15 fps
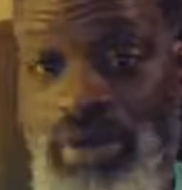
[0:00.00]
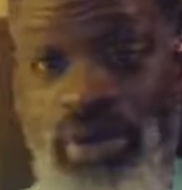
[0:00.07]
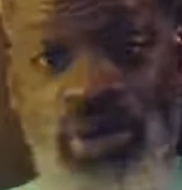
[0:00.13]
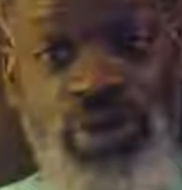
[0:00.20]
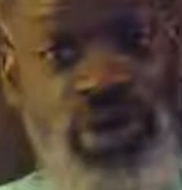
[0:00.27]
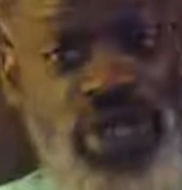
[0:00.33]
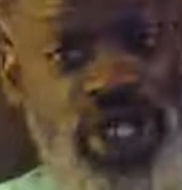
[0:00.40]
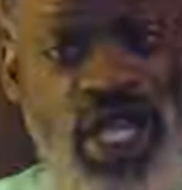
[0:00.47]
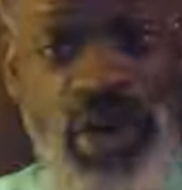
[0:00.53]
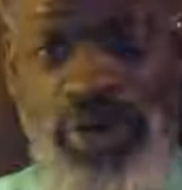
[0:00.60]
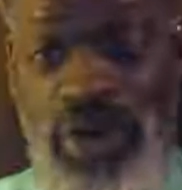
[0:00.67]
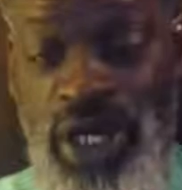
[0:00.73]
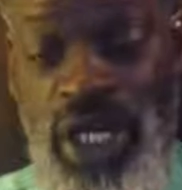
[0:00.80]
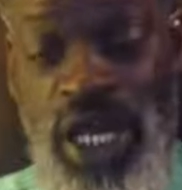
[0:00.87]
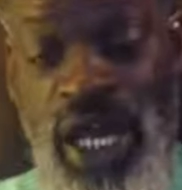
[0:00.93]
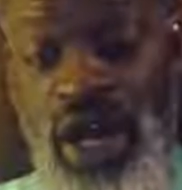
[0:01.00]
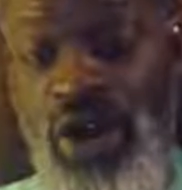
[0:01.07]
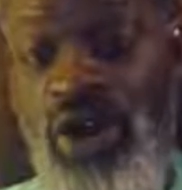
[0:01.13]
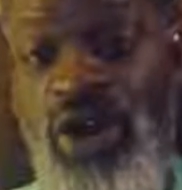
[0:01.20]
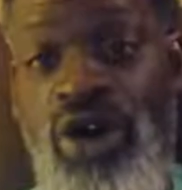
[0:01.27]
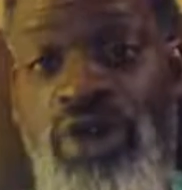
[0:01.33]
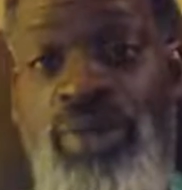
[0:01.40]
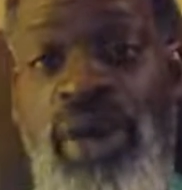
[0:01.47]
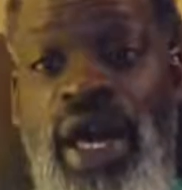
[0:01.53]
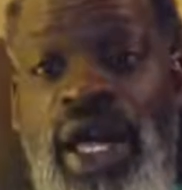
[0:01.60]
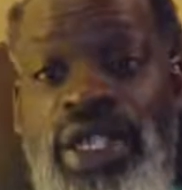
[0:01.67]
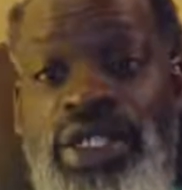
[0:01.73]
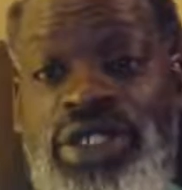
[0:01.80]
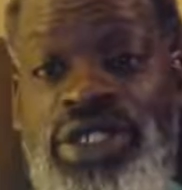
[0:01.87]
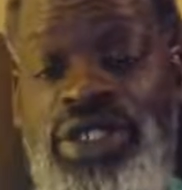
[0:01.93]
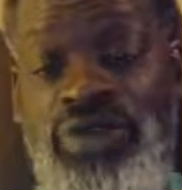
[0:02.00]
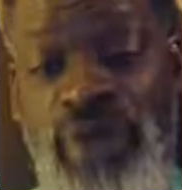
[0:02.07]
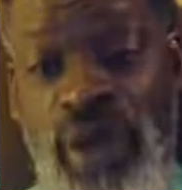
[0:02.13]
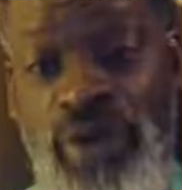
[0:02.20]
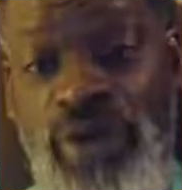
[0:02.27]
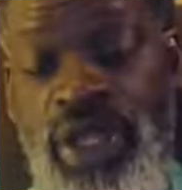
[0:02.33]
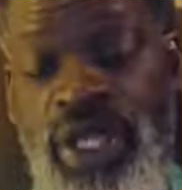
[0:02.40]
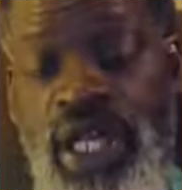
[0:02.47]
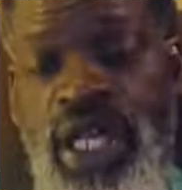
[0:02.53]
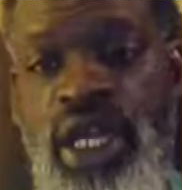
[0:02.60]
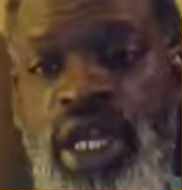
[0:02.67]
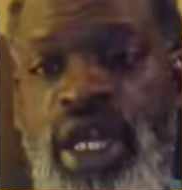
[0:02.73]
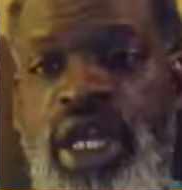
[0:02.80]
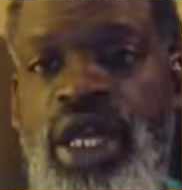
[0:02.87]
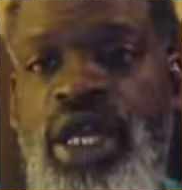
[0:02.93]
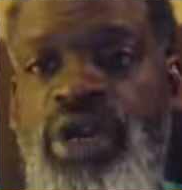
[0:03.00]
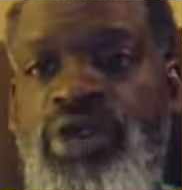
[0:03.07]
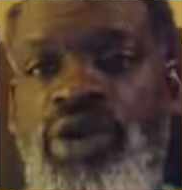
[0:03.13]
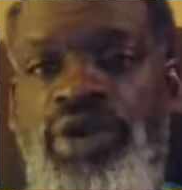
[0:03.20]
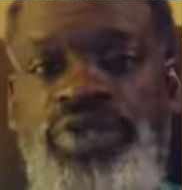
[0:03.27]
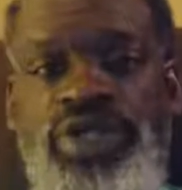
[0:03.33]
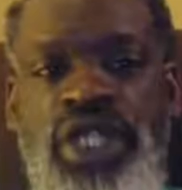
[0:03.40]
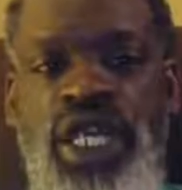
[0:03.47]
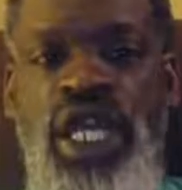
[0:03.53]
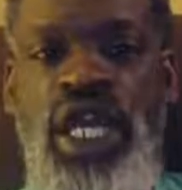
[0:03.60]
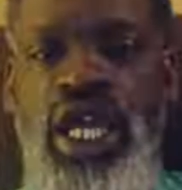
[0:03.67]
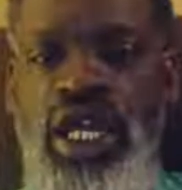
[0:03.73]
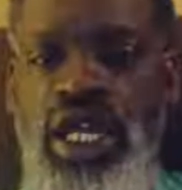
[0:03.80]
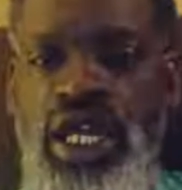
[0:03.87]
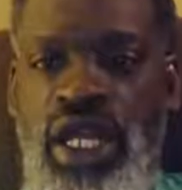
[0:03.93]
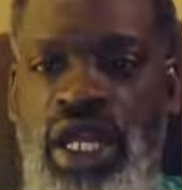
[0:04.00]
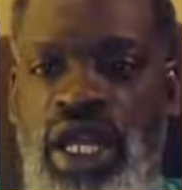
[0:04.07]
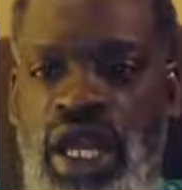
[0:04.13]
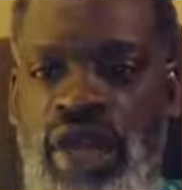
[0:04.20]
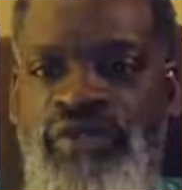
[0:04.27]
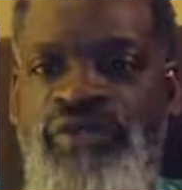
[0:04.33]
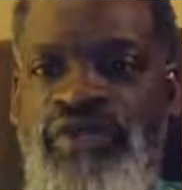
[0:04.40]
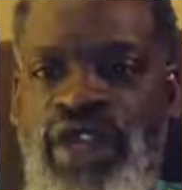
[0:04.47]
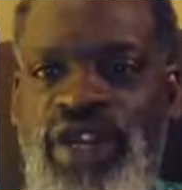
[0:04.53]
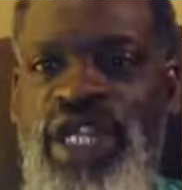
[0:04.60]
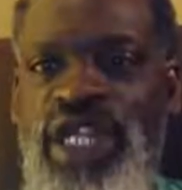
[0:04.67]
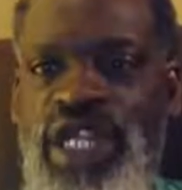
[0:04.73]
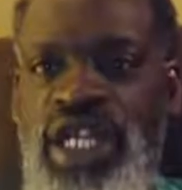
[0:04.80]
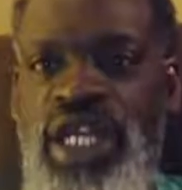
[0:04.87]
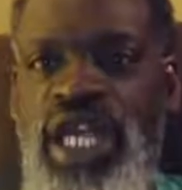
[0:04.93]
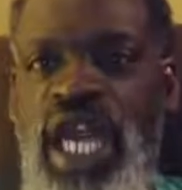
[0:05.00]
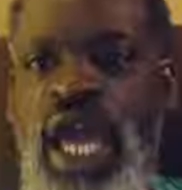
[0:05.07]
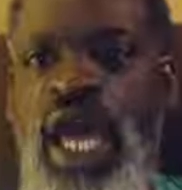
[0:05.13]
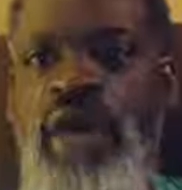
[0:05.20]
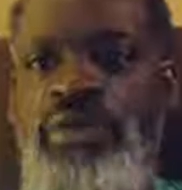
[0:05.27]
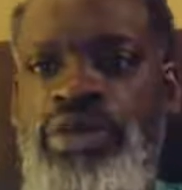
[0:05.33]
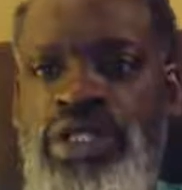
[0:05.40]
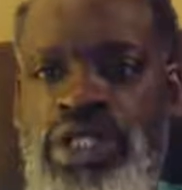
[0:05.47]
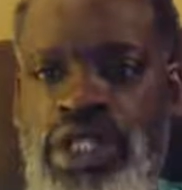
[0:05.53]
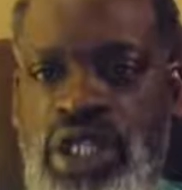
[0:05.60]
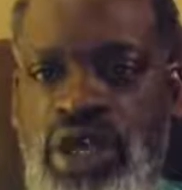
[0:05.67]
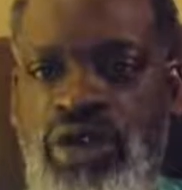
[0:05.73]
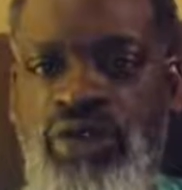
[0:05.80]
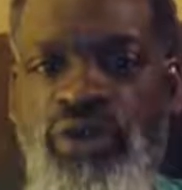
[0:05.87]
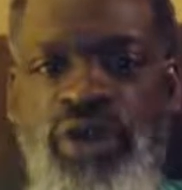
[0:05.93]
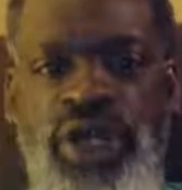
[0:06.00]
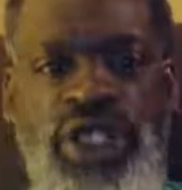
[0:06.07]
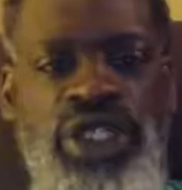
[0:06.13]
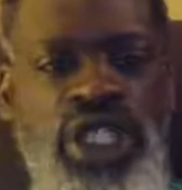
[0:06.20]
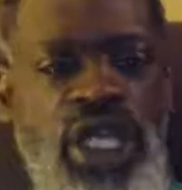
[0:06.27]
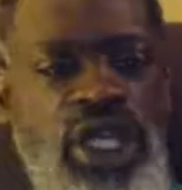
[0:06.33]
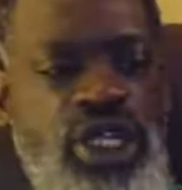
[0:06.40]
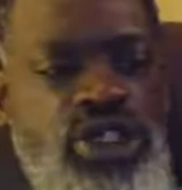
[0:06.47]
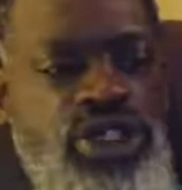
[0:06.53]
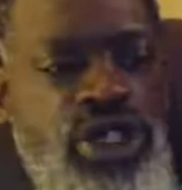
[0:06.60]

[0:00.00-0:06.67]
we're definitely not all masters of everything. You know what I'm saying? And filling in the gaps for each other. So the